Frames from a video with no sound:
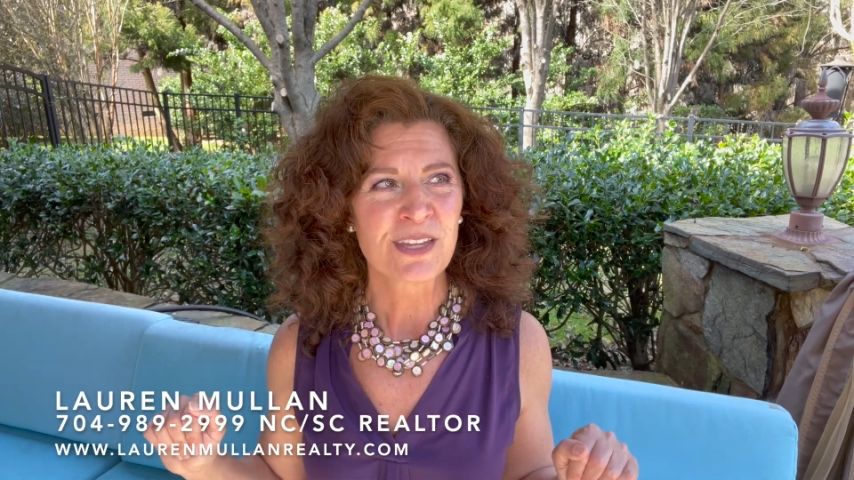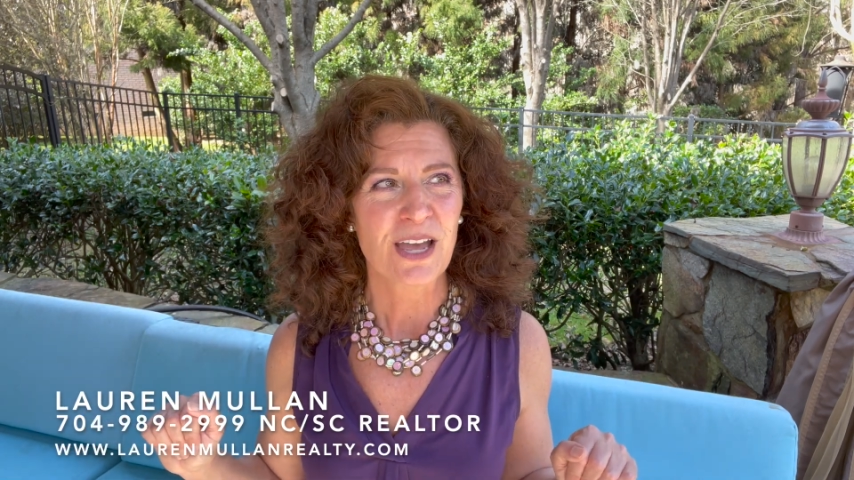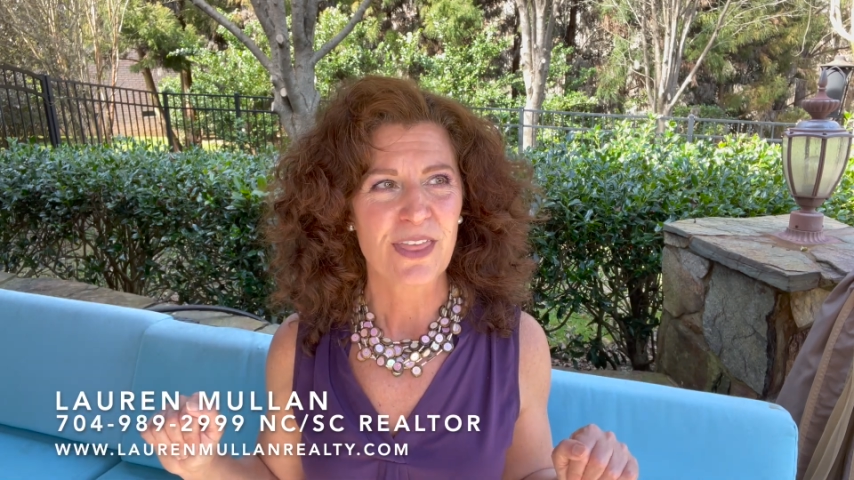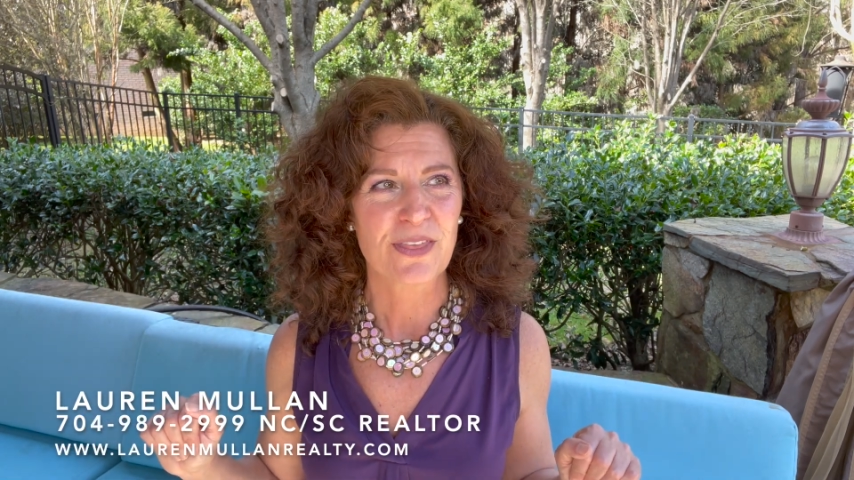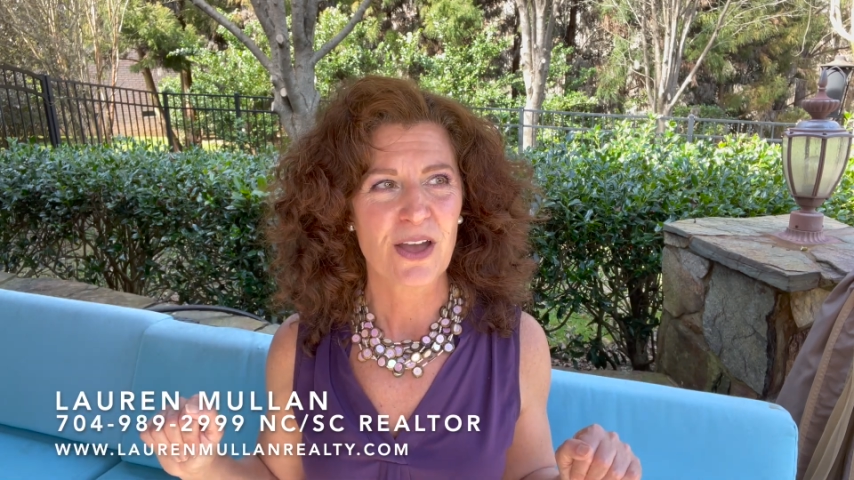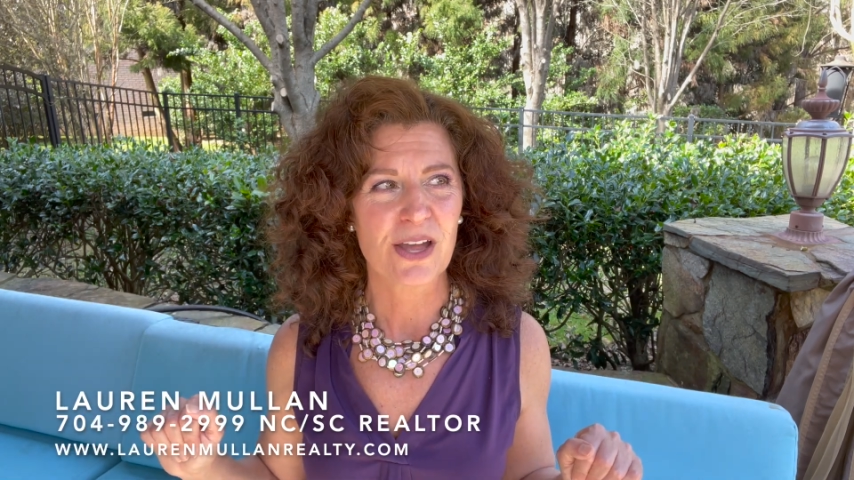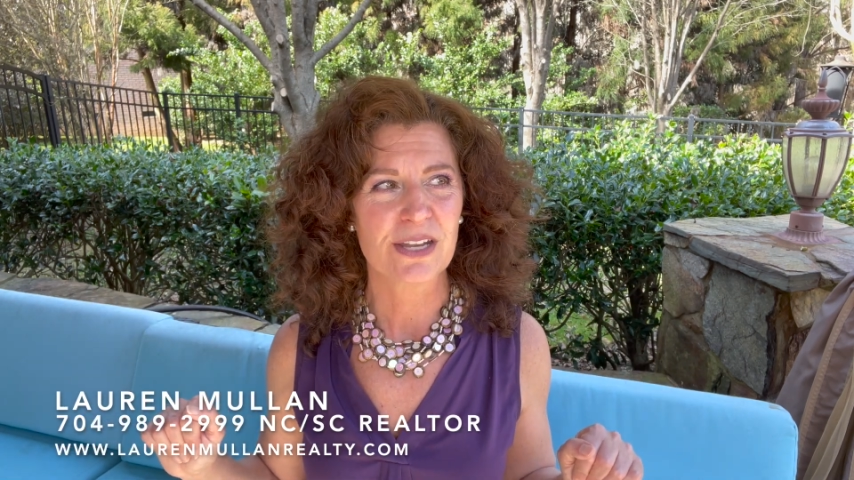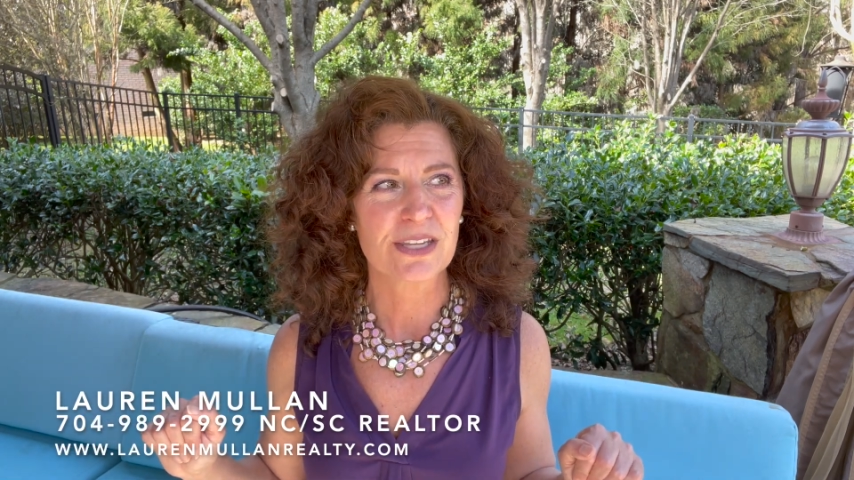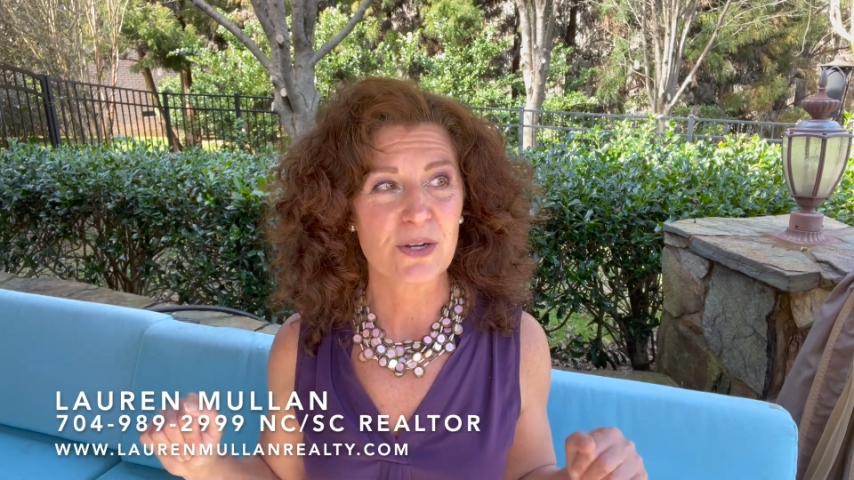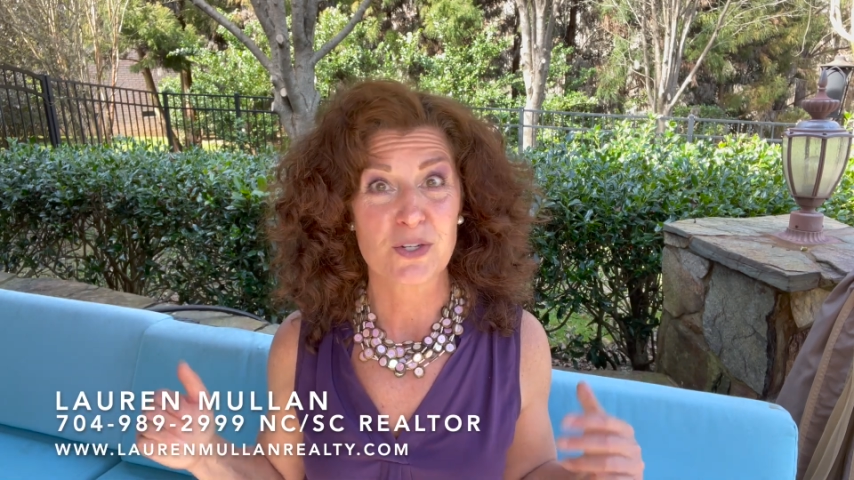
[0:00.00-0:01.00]
I thought,
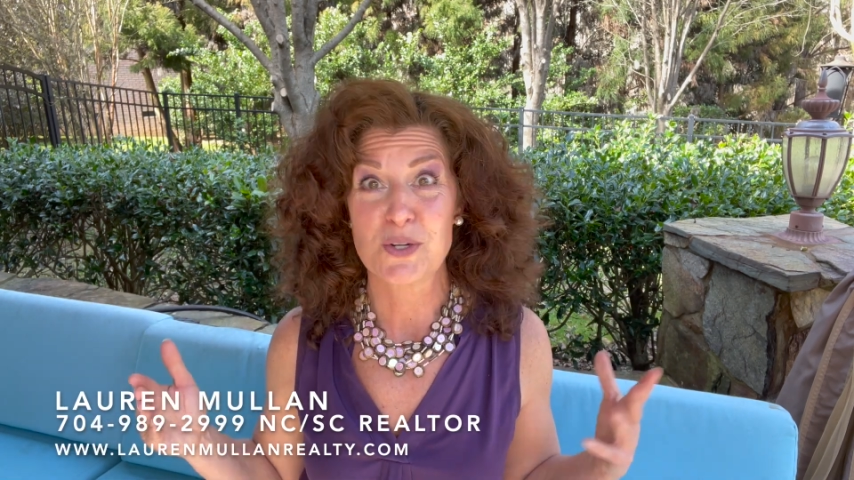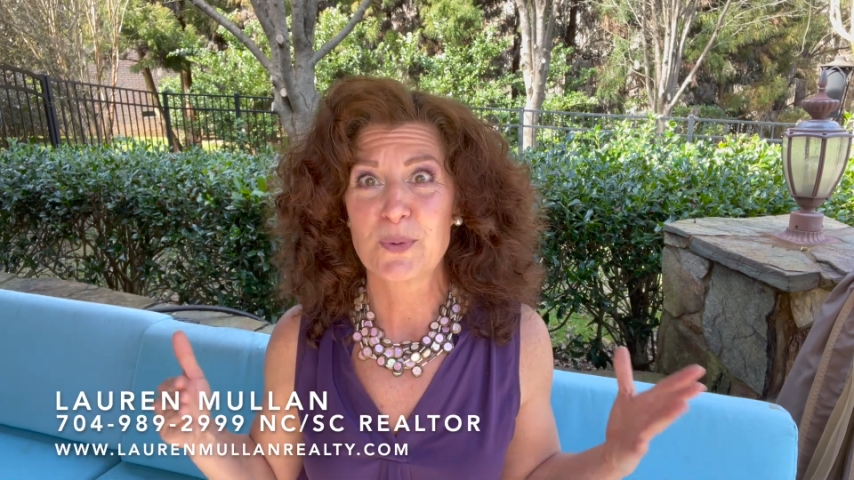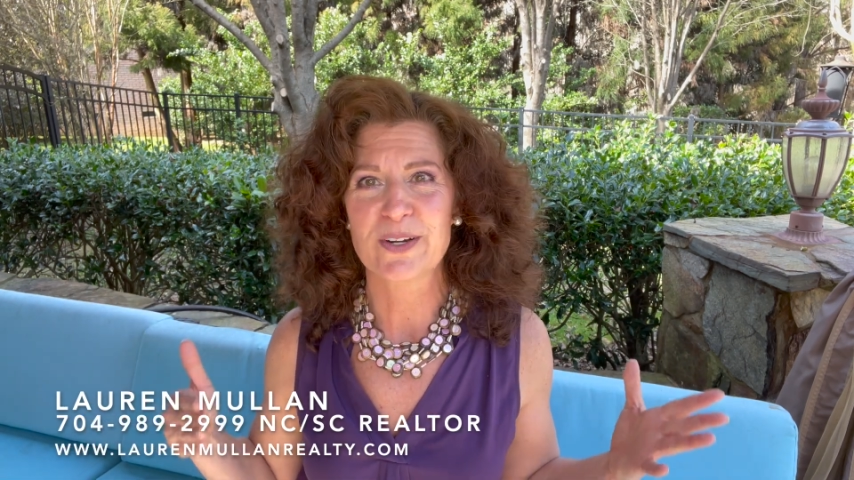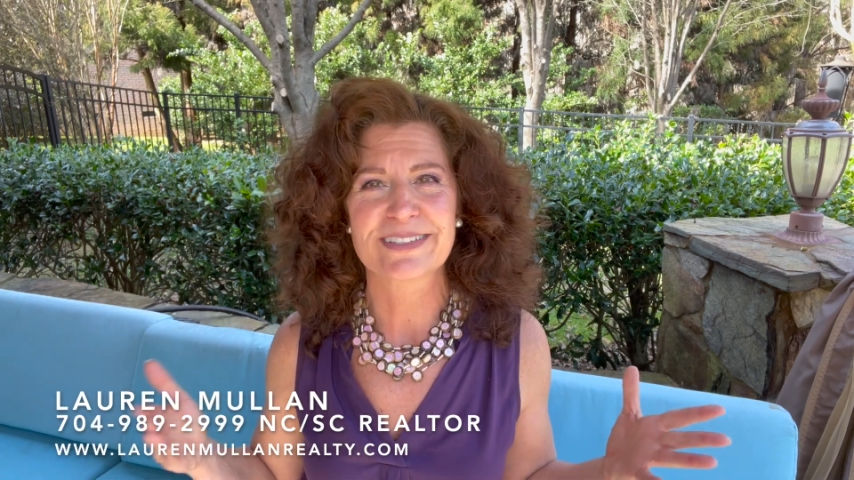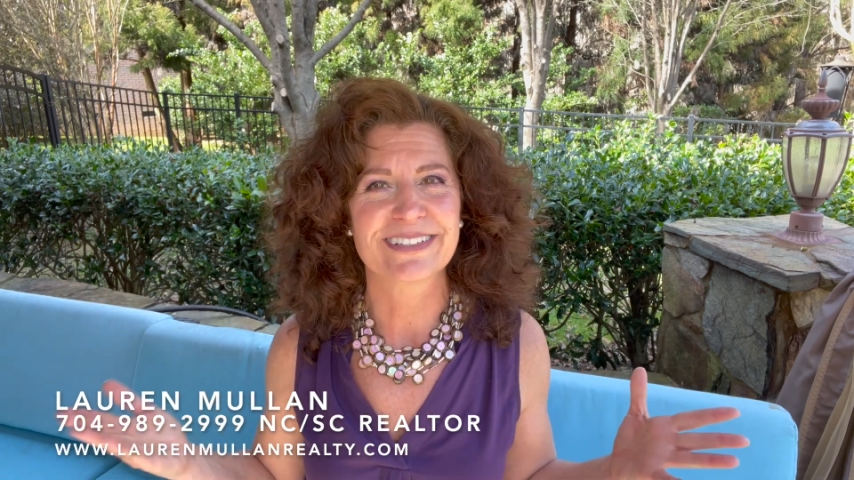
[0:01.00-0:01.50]
she works